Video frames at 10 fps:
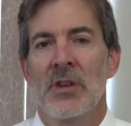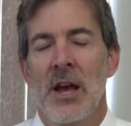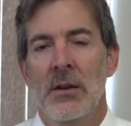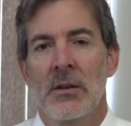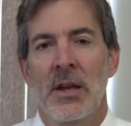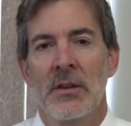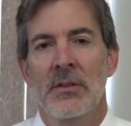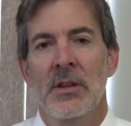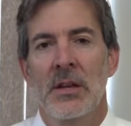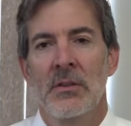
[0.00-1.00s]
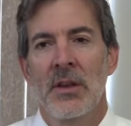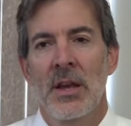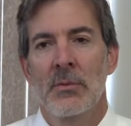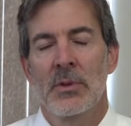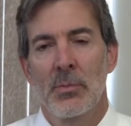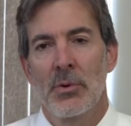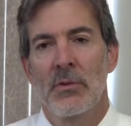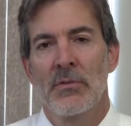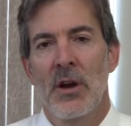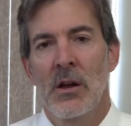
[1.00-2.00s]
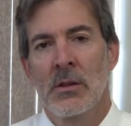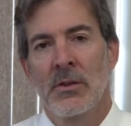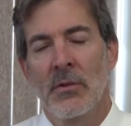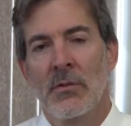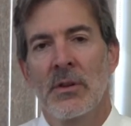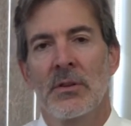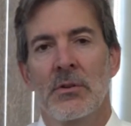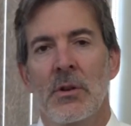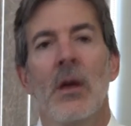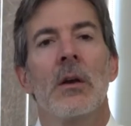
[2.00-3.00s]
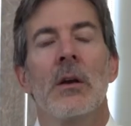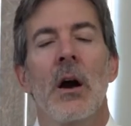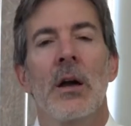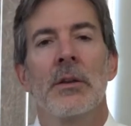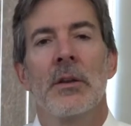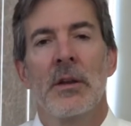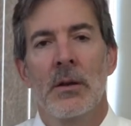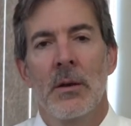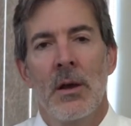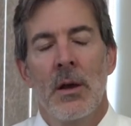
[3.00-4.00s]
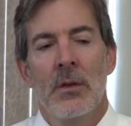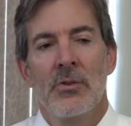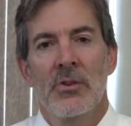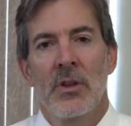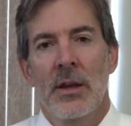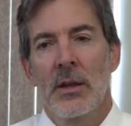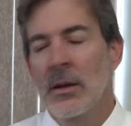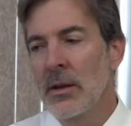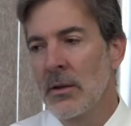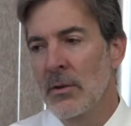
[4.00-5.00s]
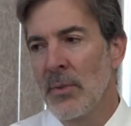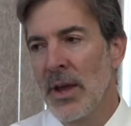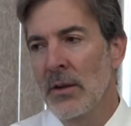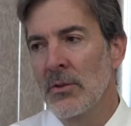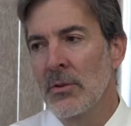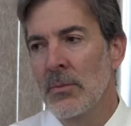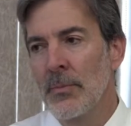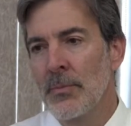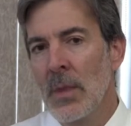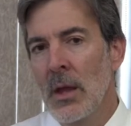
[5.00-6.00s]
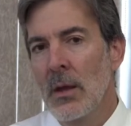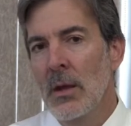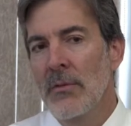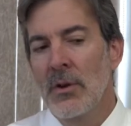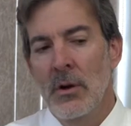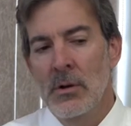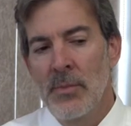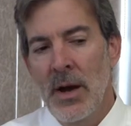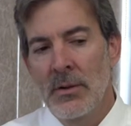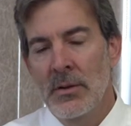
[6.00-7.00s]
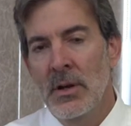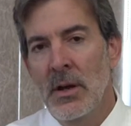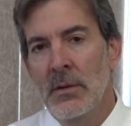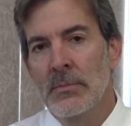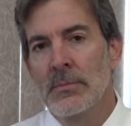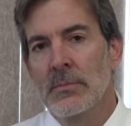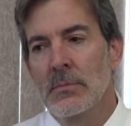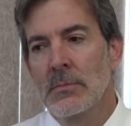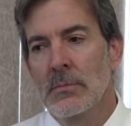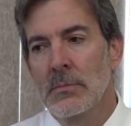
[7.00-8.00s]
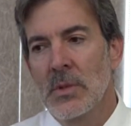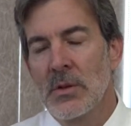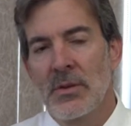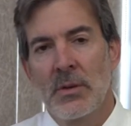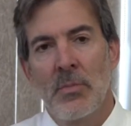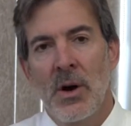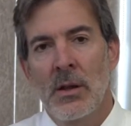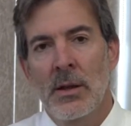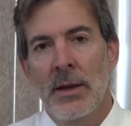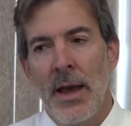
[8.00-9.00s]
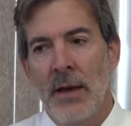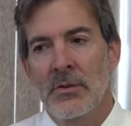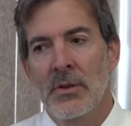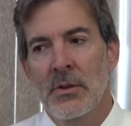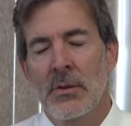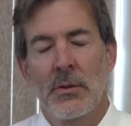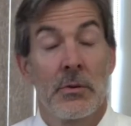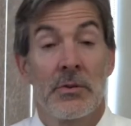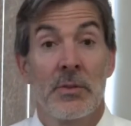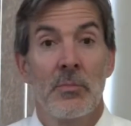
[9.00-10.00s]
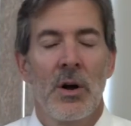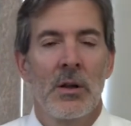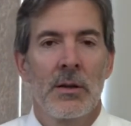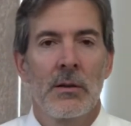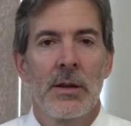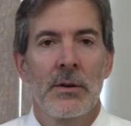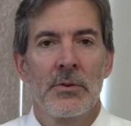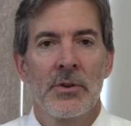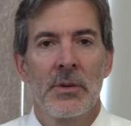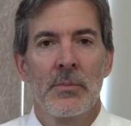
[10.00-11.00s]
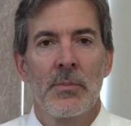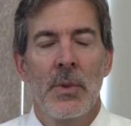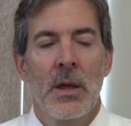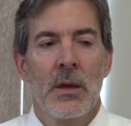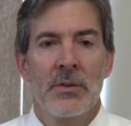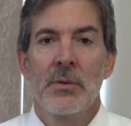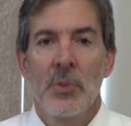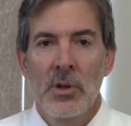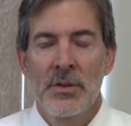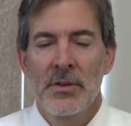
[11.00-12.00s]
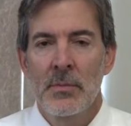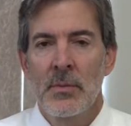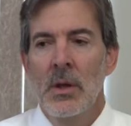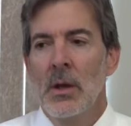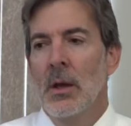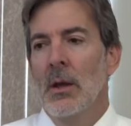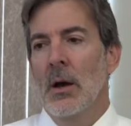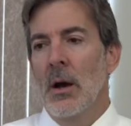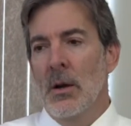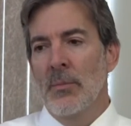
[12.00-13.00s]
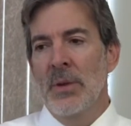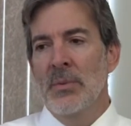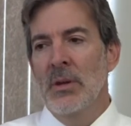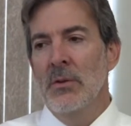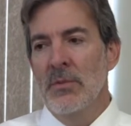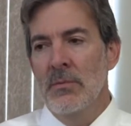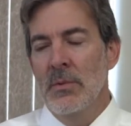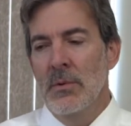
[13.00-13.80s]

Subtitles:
down and takes the exams to prove knowledge over this content, just like any other manager. Have you heard about symbolic actions or symbolic leadership? Symbolism, maybe you've